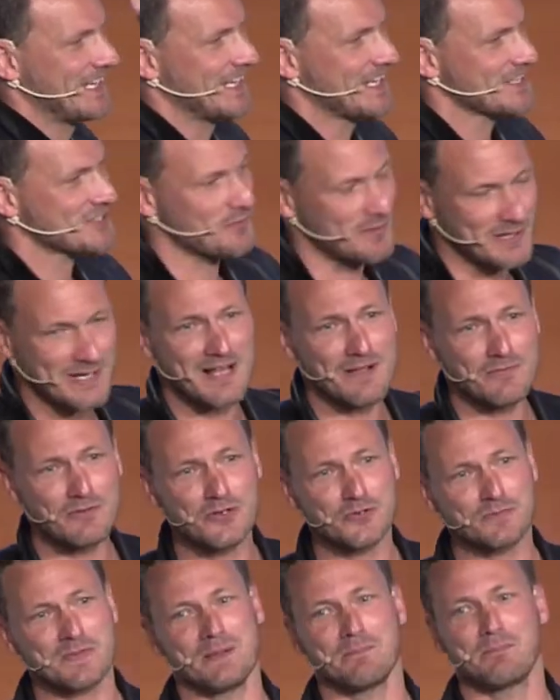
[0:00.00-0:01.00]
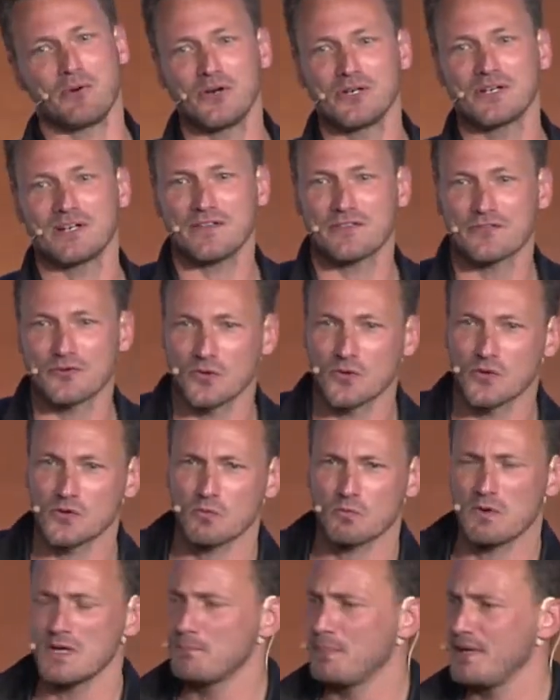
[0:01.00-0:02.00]
So when I wrote my book, I thought,
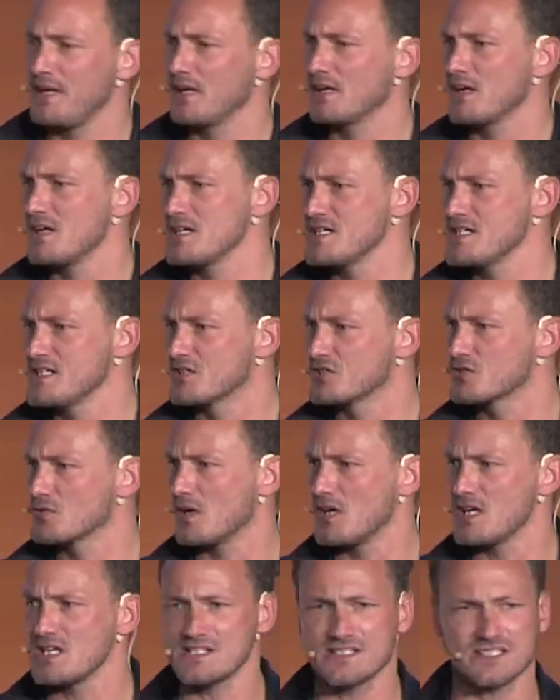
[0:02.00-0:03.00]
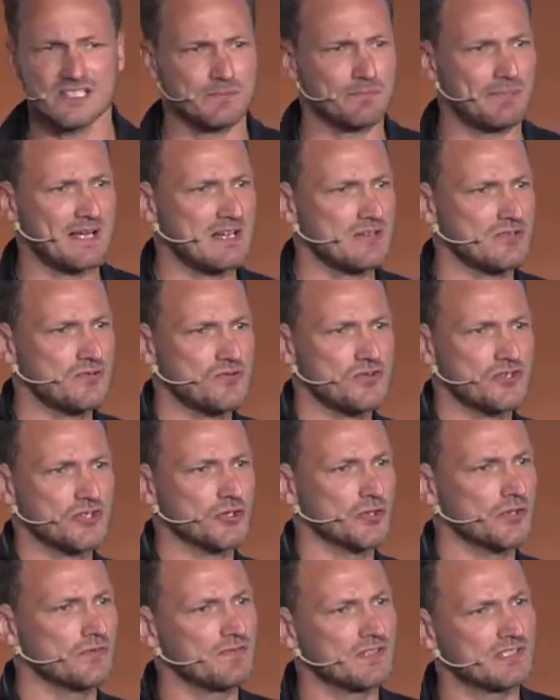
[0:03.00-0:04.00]
what better guy to ask about
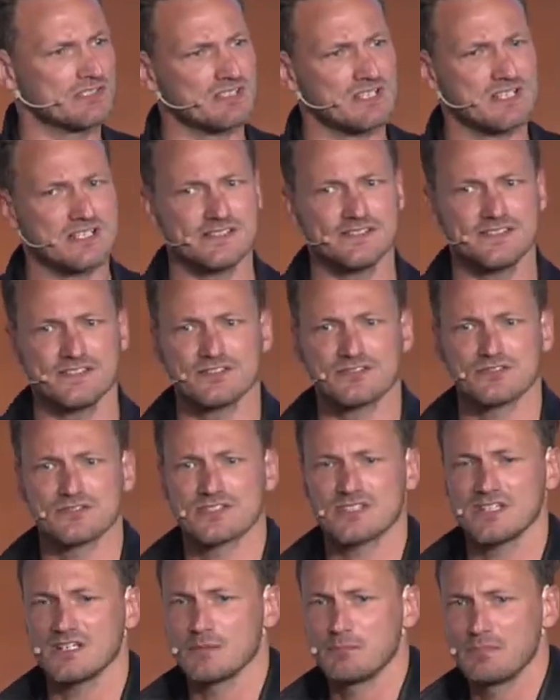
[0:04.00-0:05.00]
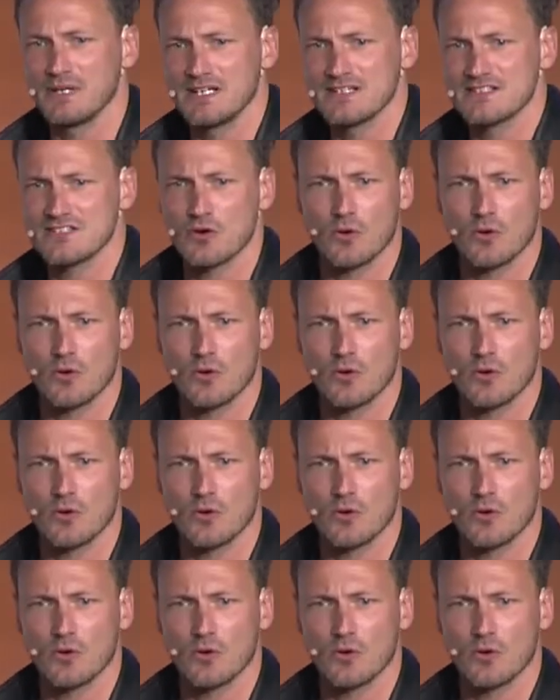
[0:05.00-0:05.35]
good advertising, sustainability,